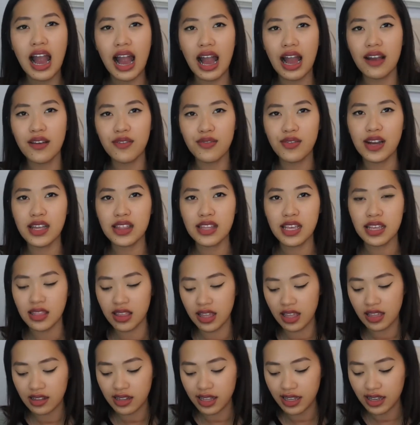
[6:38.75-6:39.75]
I find that
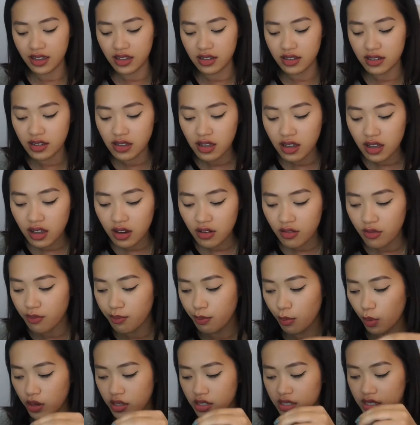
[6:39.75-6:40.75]
they like
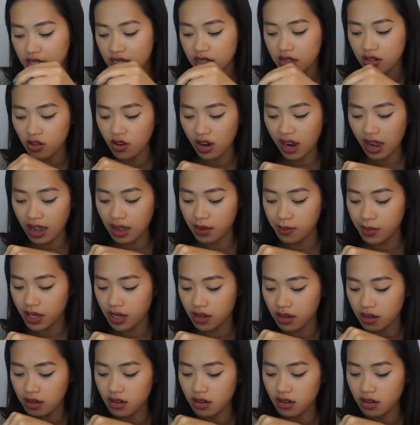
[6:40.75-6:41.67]
moisten your eye better.